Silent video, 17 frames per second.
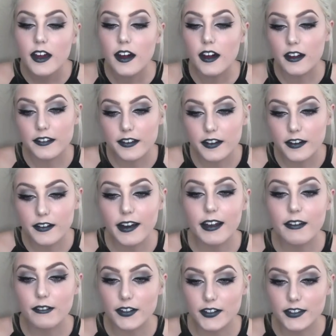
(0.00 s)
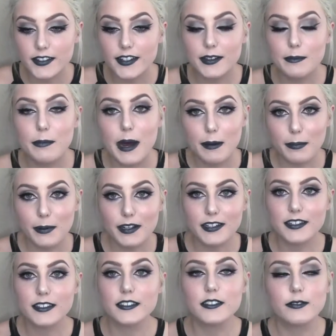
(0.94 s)
although I will say the pop of
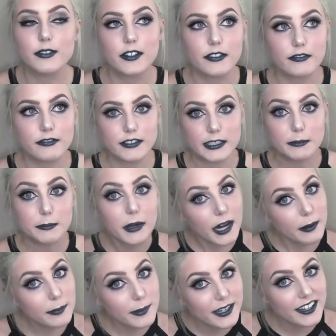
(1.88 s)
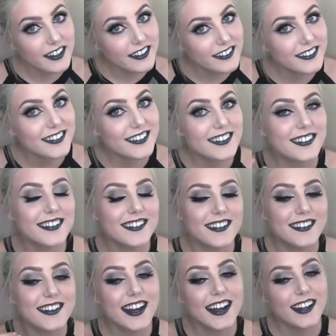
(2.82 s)
color wasn't really a pop of color since
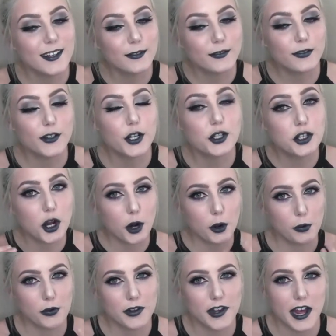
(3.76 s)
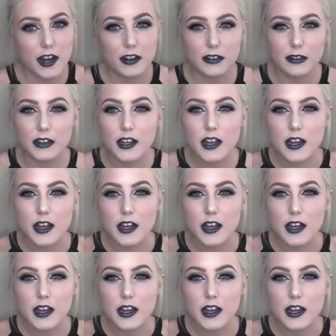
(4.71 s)
it's kind of a toned down